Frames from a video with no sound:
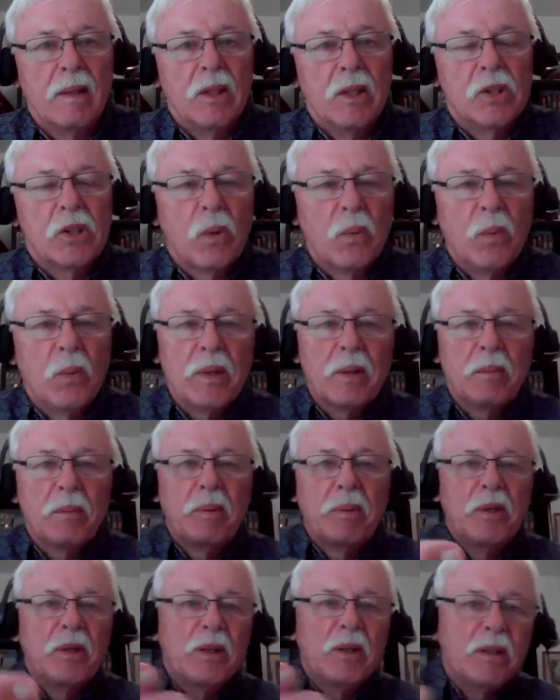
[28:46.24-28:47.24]
So we're
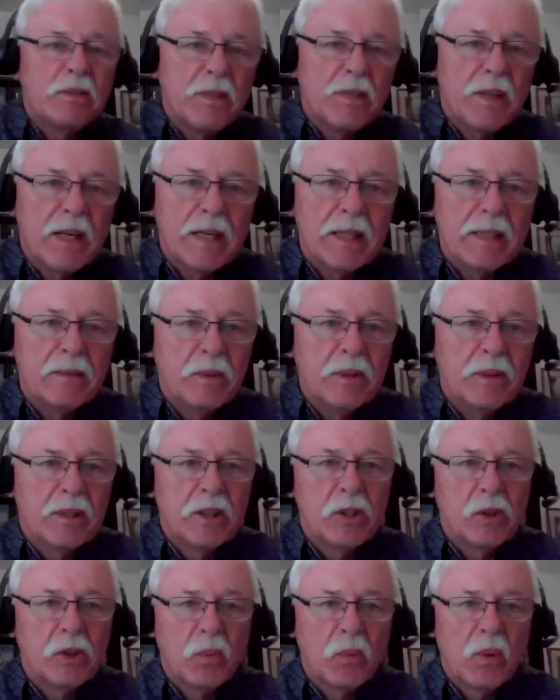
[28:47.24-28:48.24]
purified with
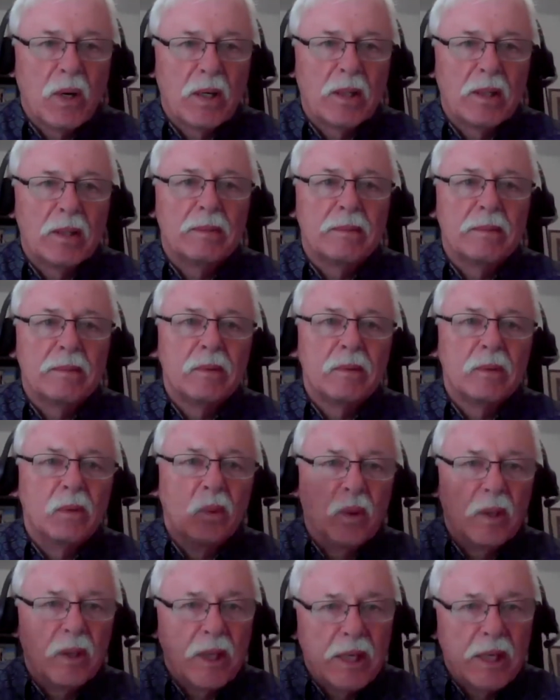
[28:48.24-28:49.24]
this water.
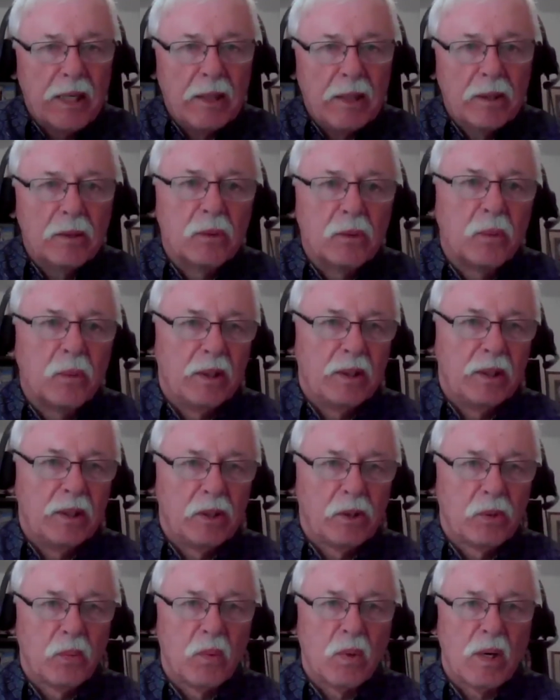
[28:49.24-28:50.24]
We're healed with
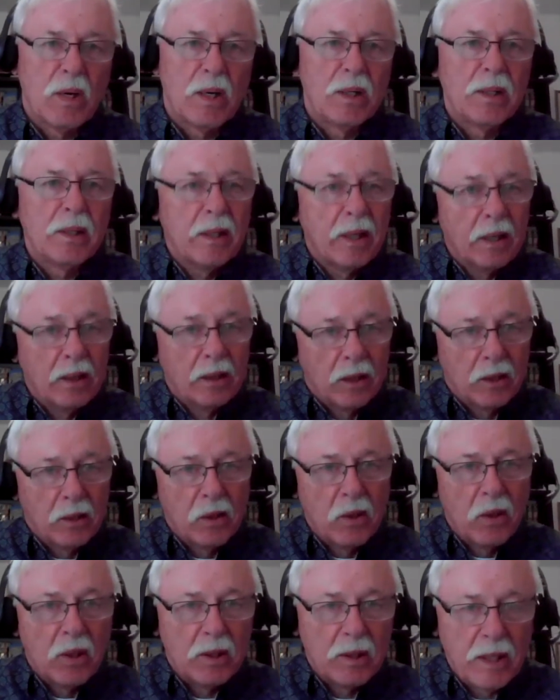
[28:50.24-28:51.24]
this water
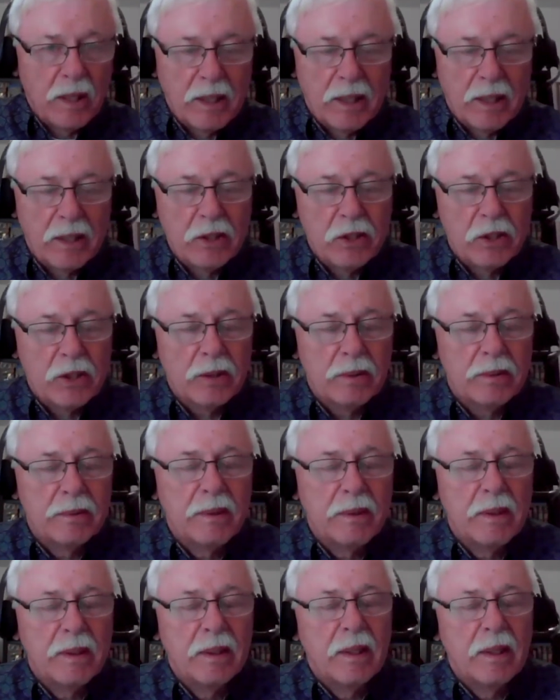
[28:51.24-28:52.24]
along the edge.
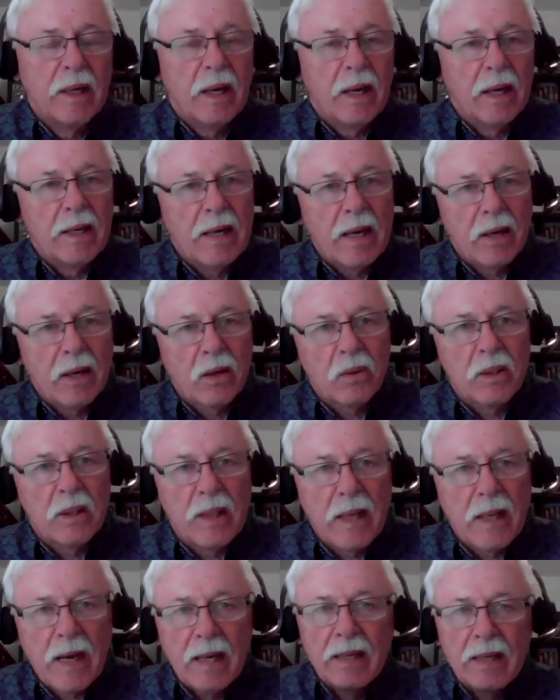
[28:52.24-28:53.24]
And not only
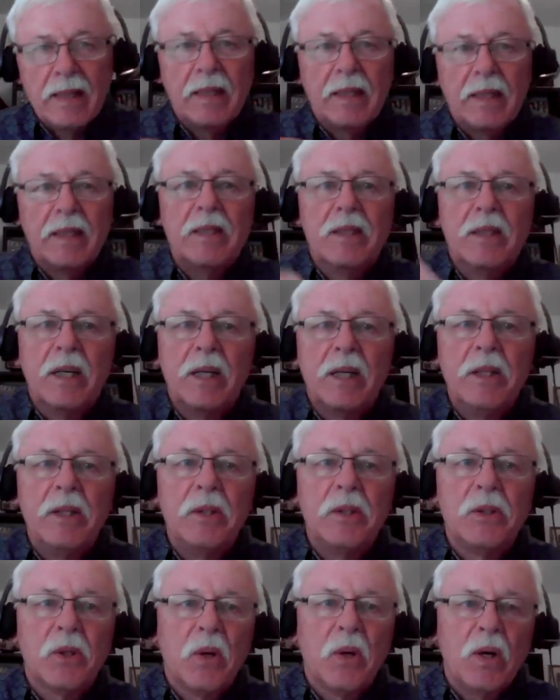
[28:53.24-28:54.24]
that, it
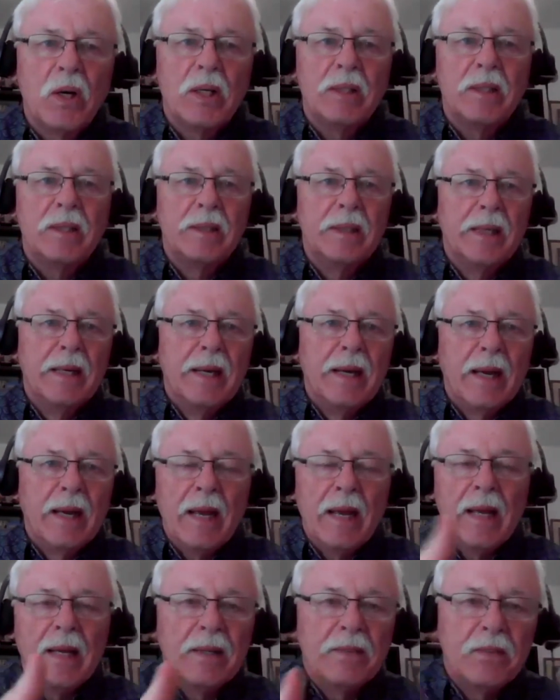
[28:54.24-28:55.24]
continues on.
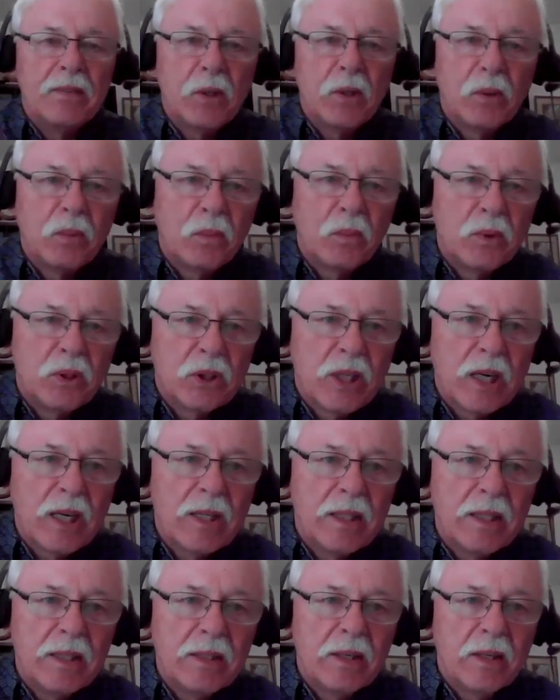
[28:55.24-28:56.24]
And if you're
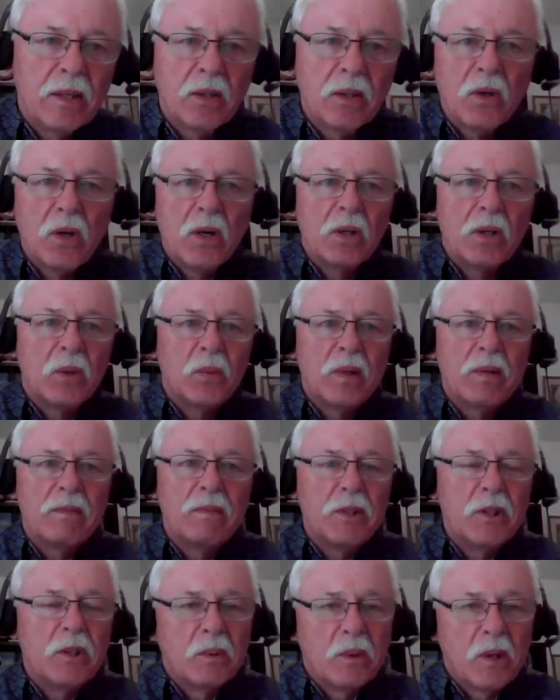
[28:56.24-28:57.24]
standing there along the
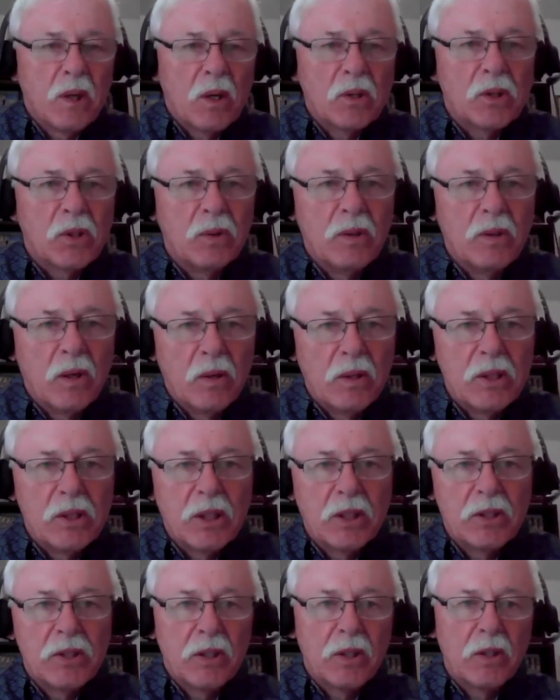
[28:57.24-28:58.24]
river, you'll also notice
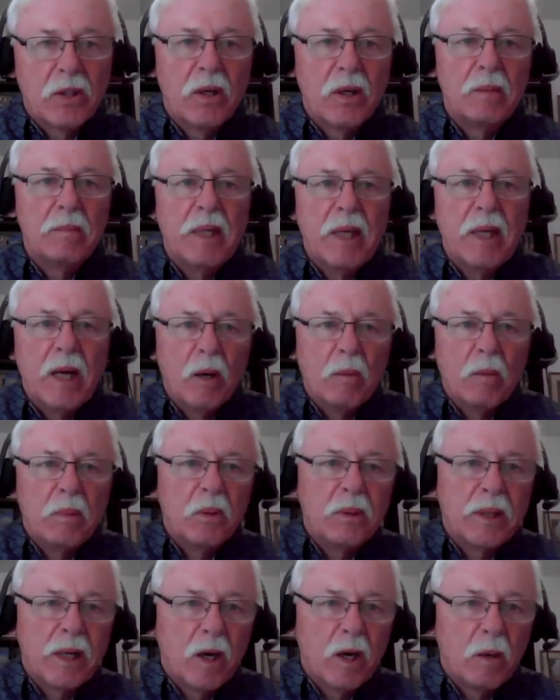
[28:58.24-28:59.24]
that you're going to be
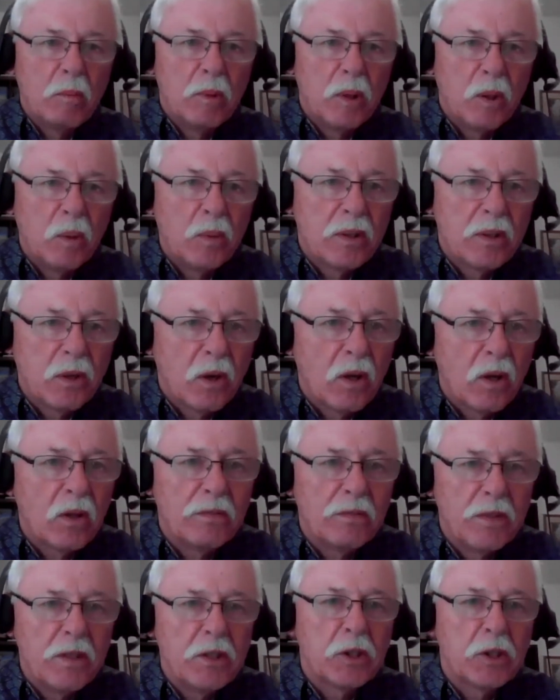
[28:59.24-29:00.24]
elbow to elbow with all the
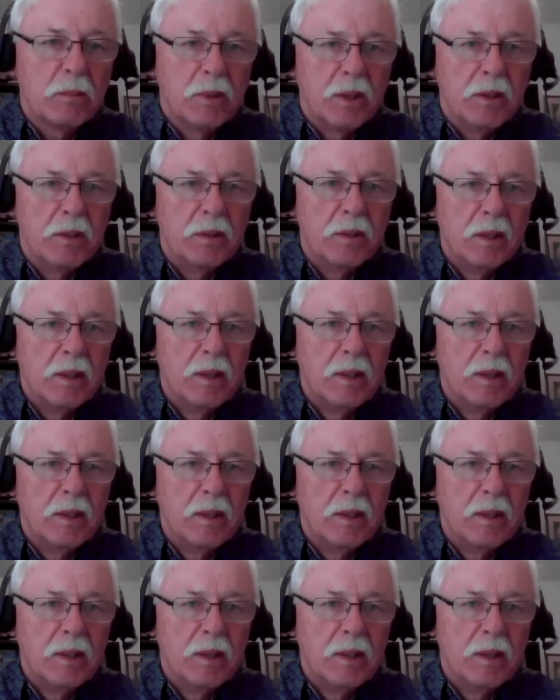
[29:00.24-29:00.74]
fishermen,